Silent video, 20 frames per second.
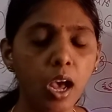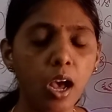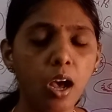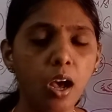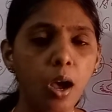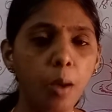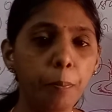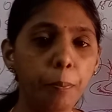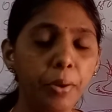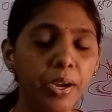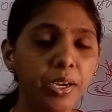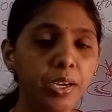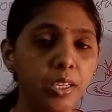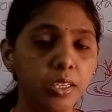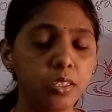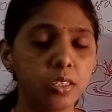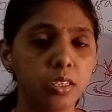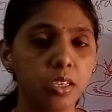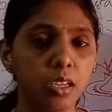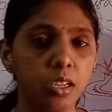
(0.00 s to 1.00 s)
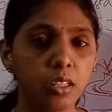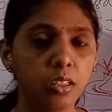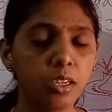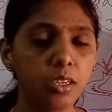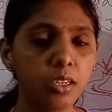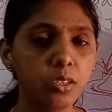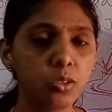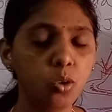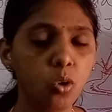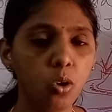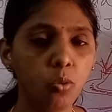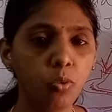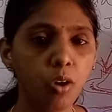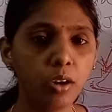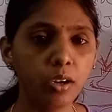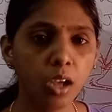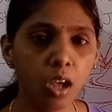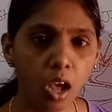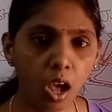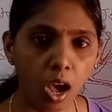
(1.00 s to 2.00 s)
appendix. That is called
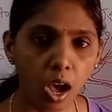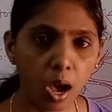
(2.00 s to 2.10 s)
what?